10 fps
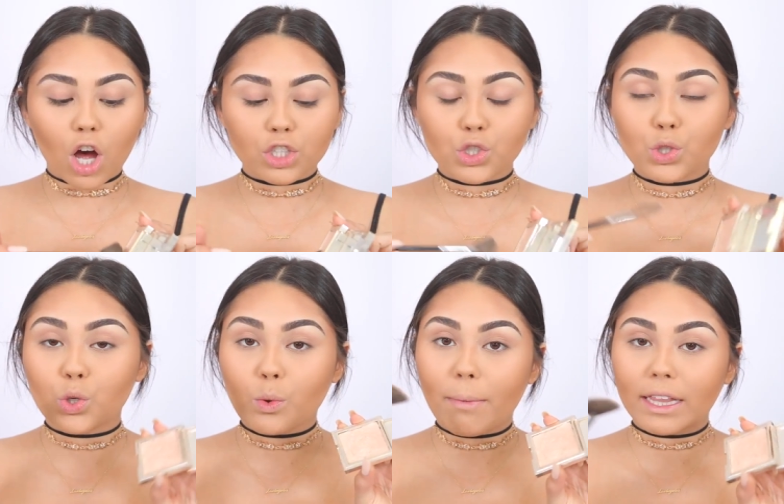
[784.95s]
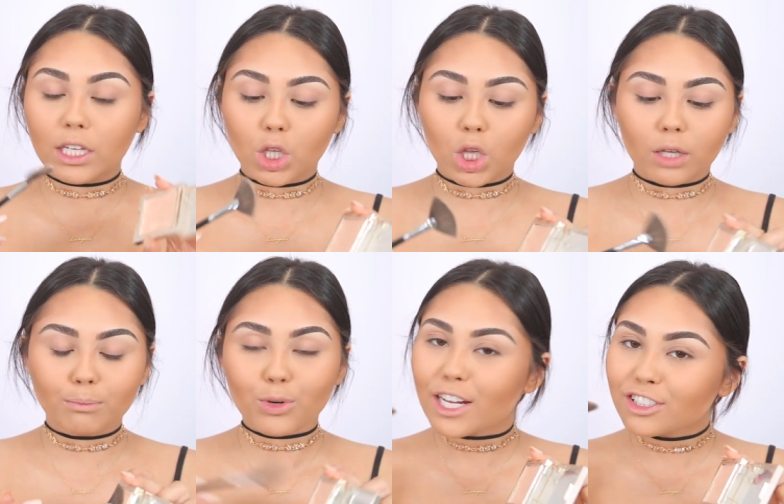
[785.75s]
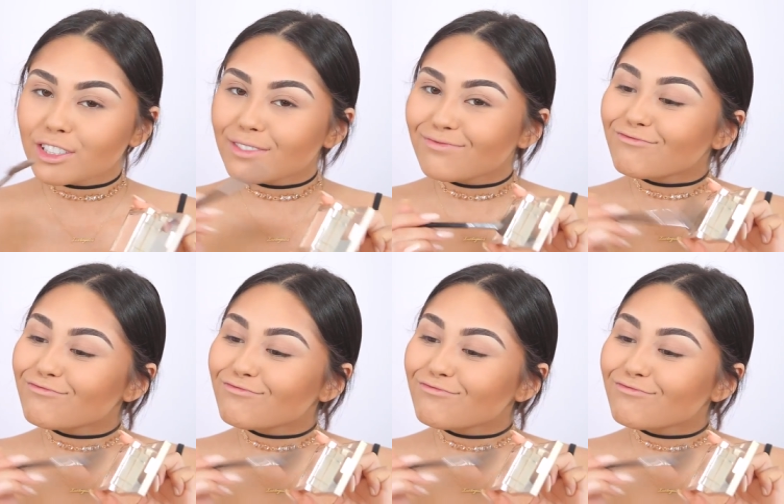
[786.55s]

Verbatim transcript: onto my little brush.